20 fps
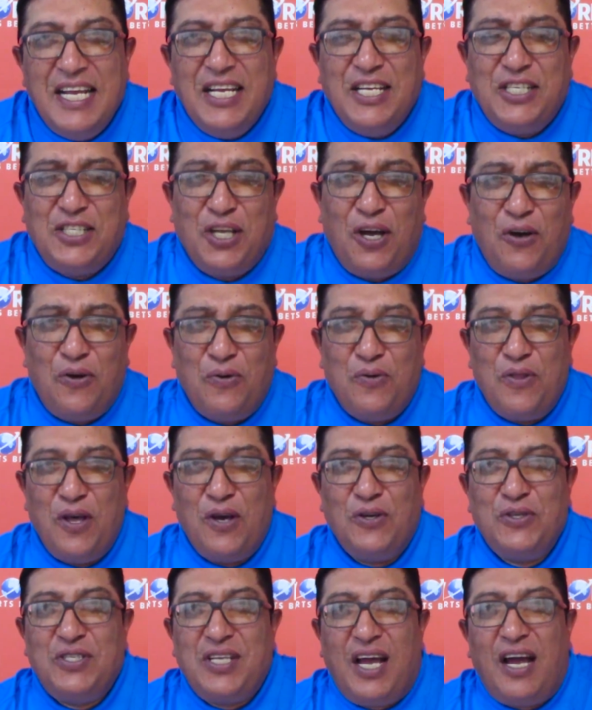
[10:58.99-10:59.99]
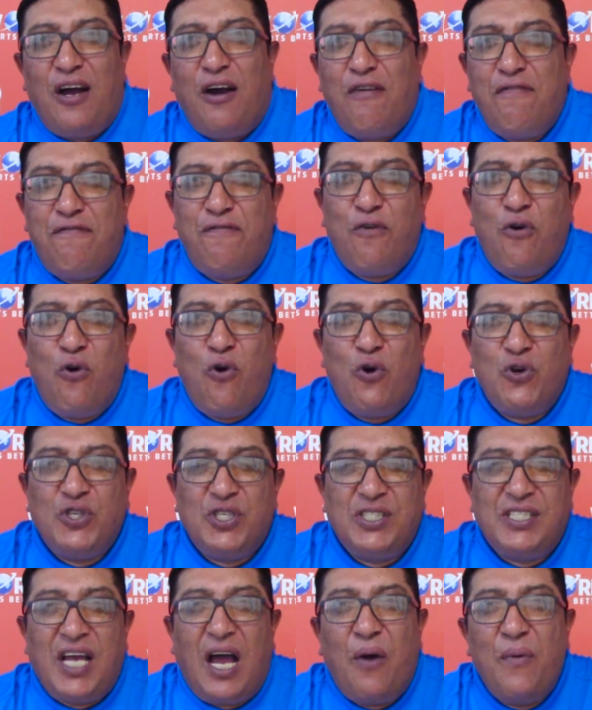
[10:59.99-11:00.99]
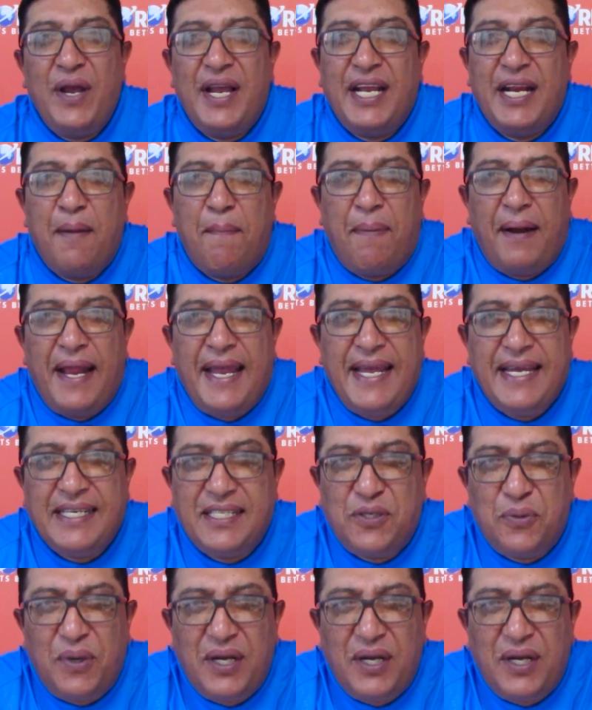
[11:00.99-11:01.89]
So those are our 4 horses. How are we going to play it?